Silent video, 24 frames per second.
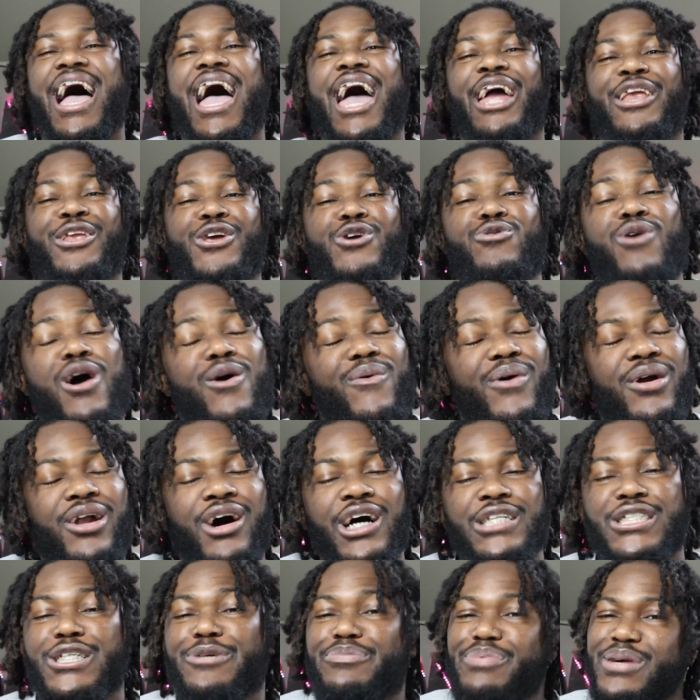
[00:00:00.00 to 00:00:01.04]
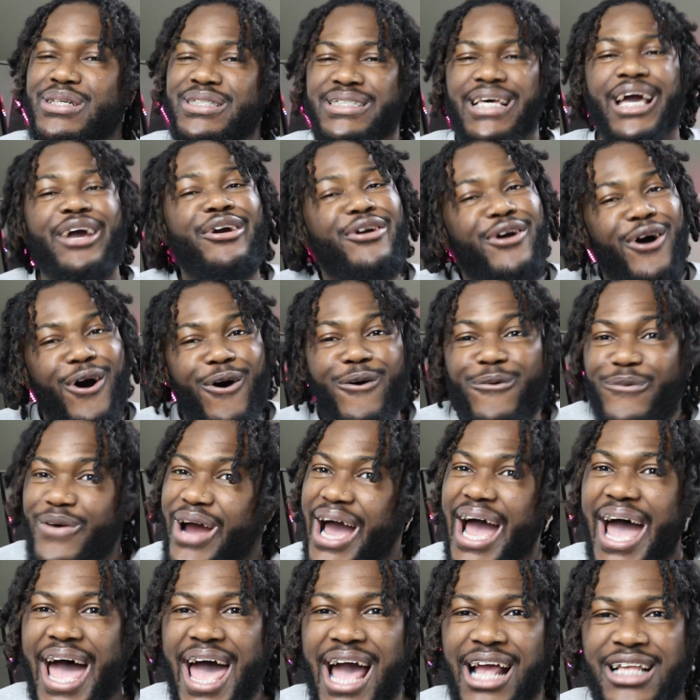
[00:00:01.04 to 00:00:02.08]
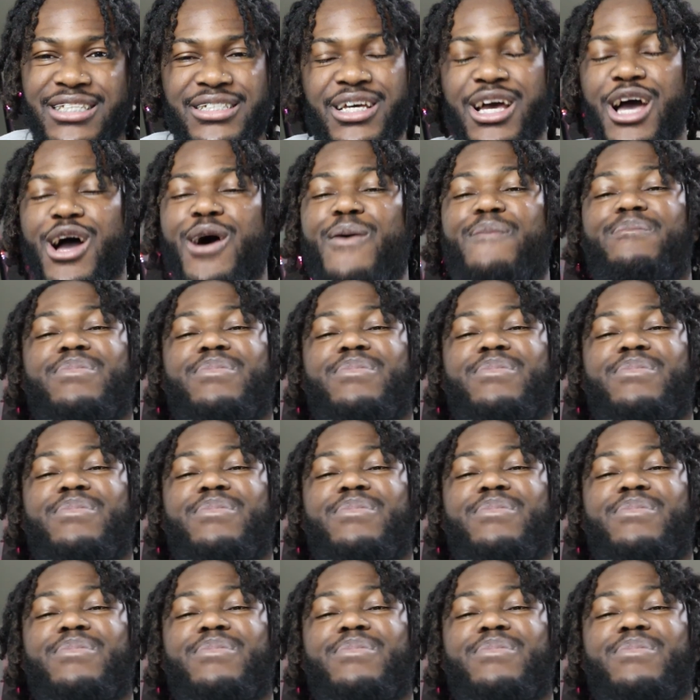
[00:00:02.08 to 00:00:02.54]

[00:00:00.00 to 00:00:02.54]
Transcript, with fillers: And you are 100% correct.